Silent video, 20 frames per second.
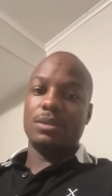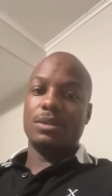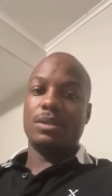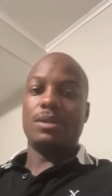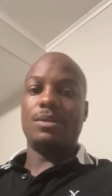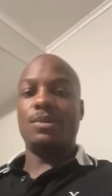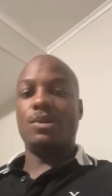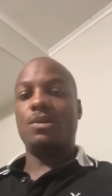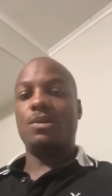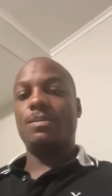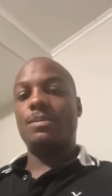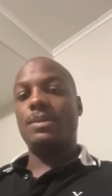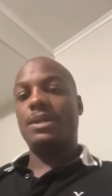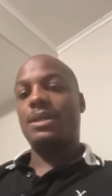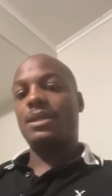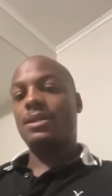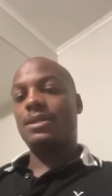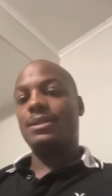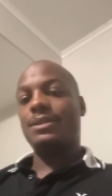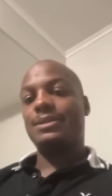Come on,
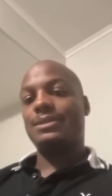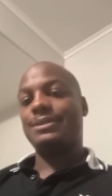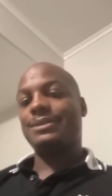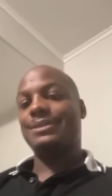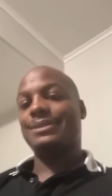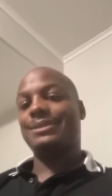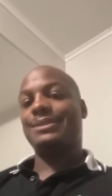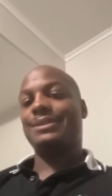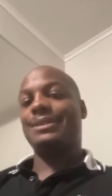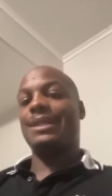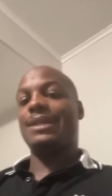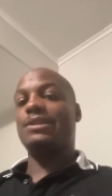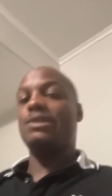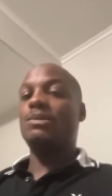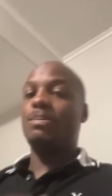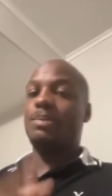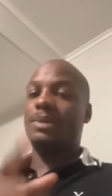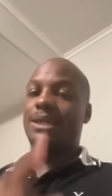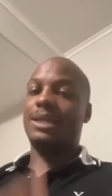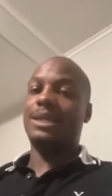man. Now you
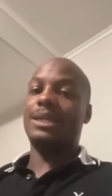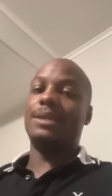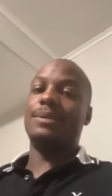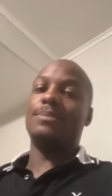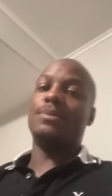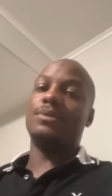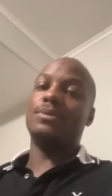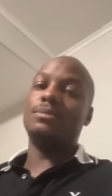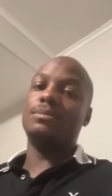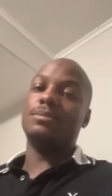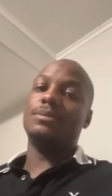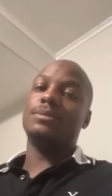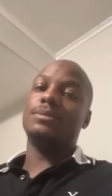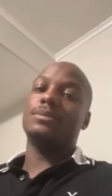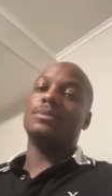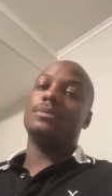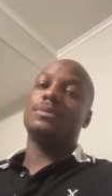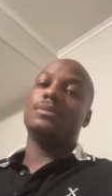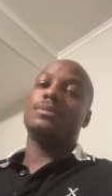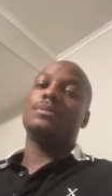playing, bro.
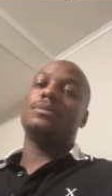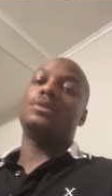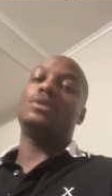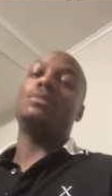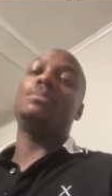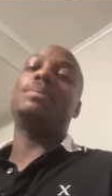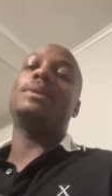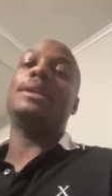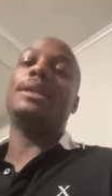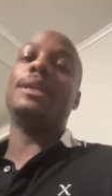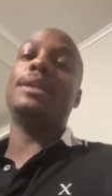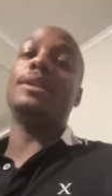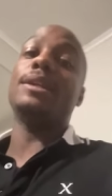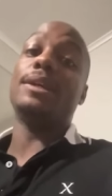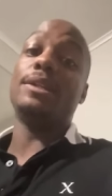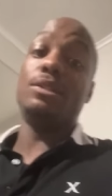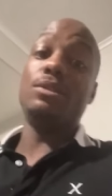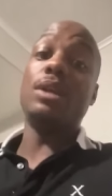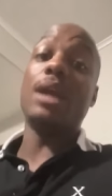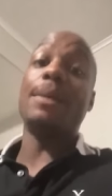You playing. Yeah,
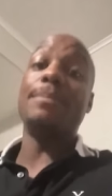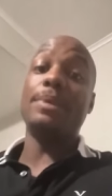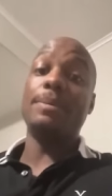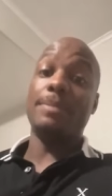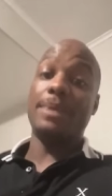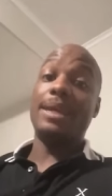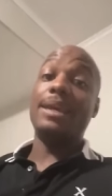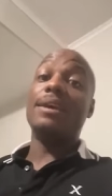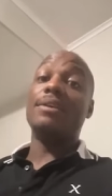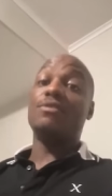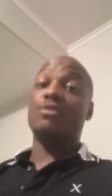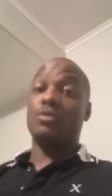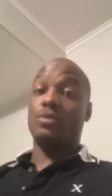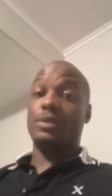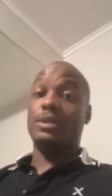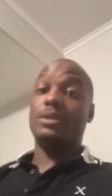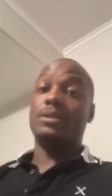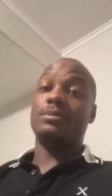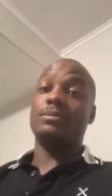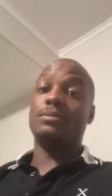you got me mad for
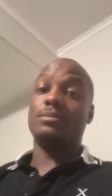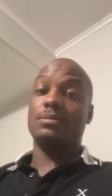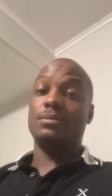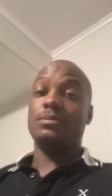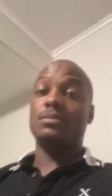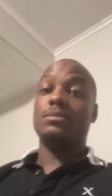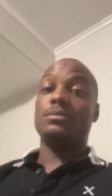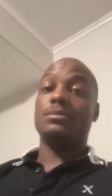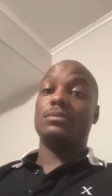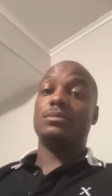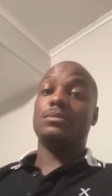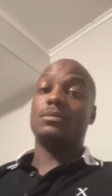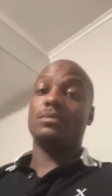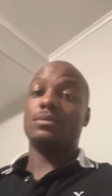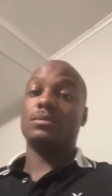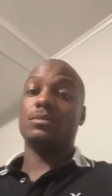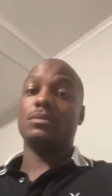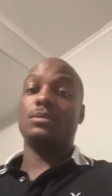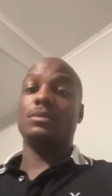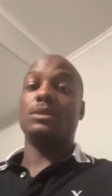real.
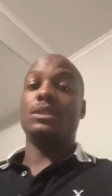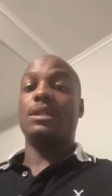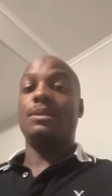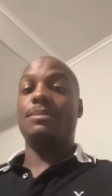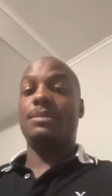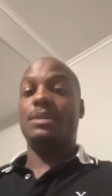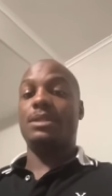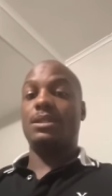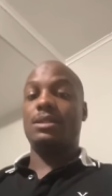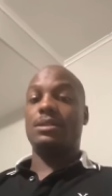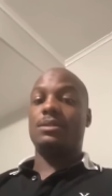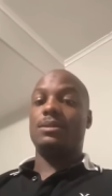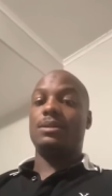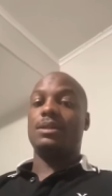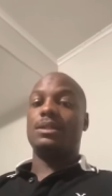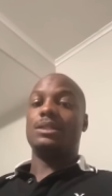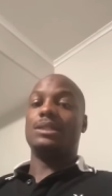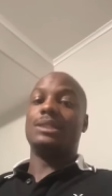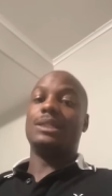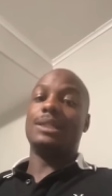You know what I mean?
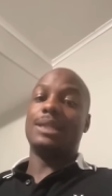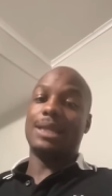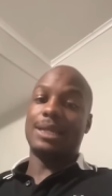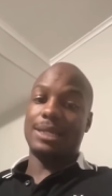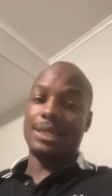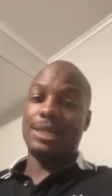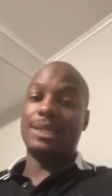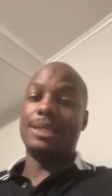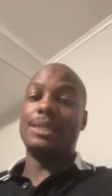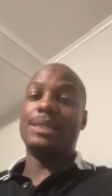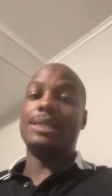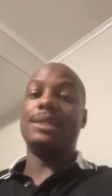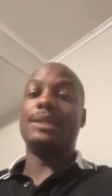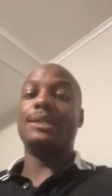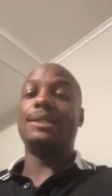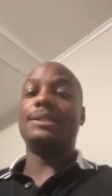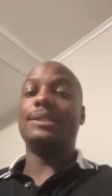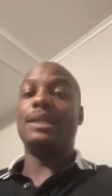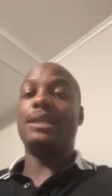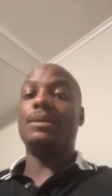Cause it like at the end of
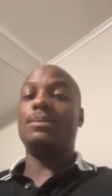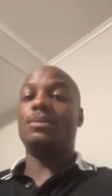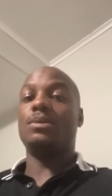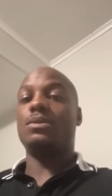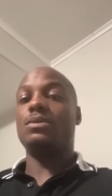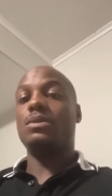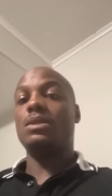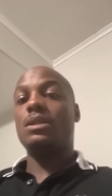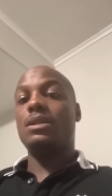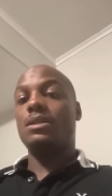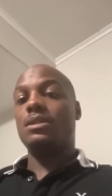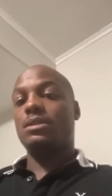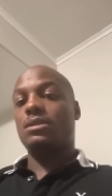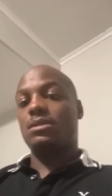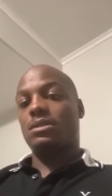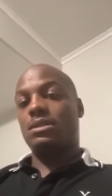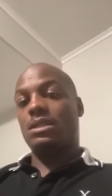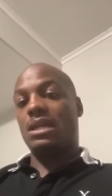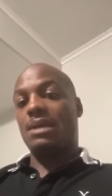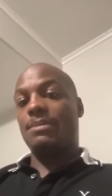the day, bro.
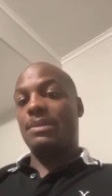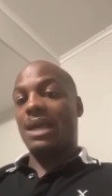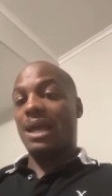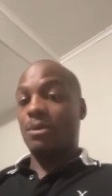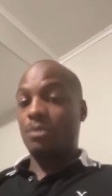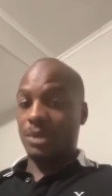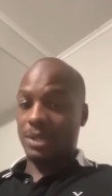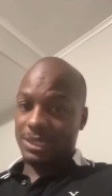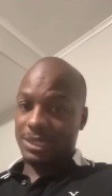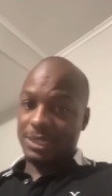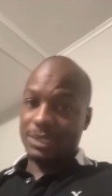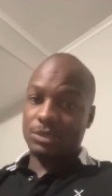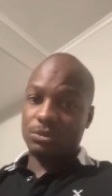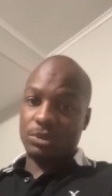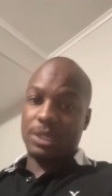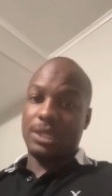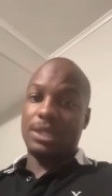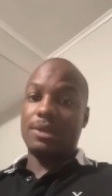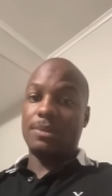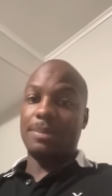You know what I mean? I went against what
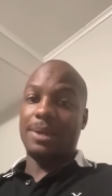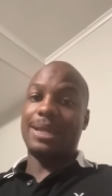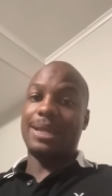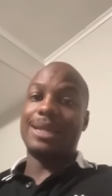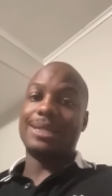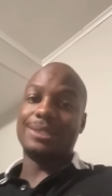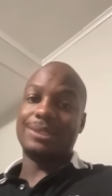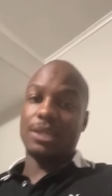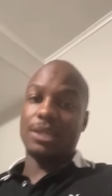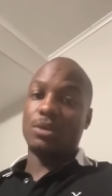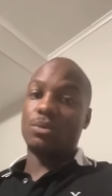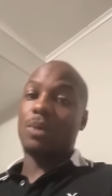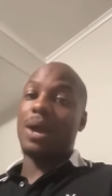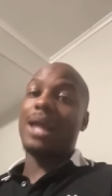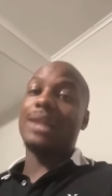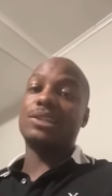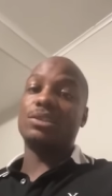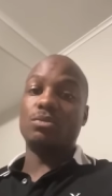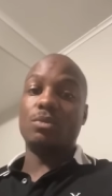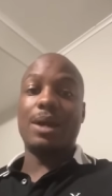everybody had to say,
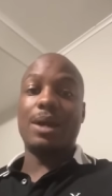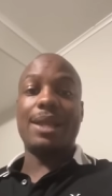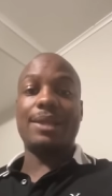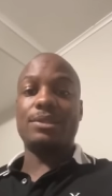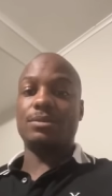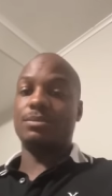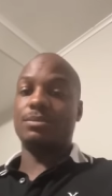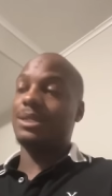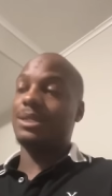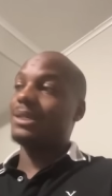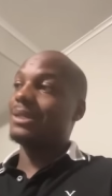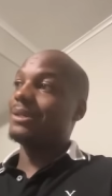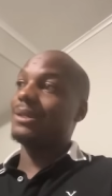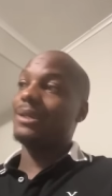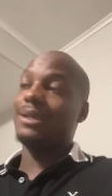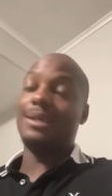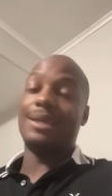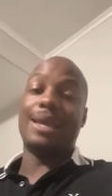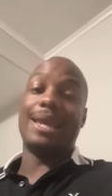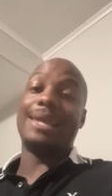watch him, watch him,
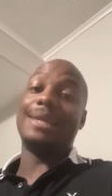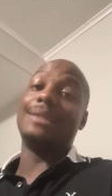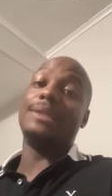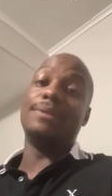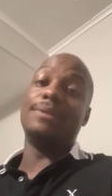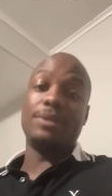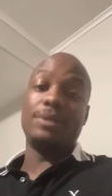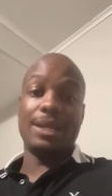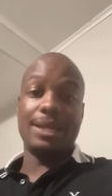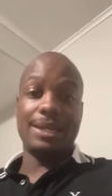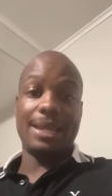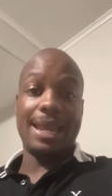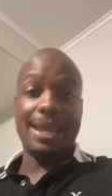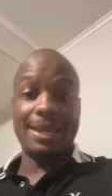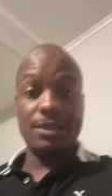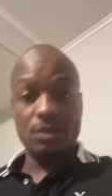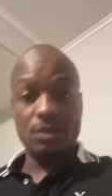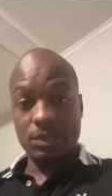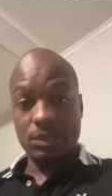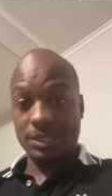man. I ain't living like that. I
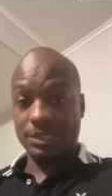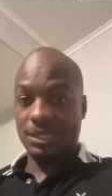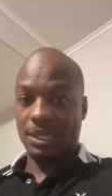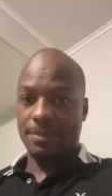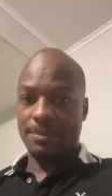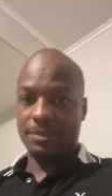ain't no that type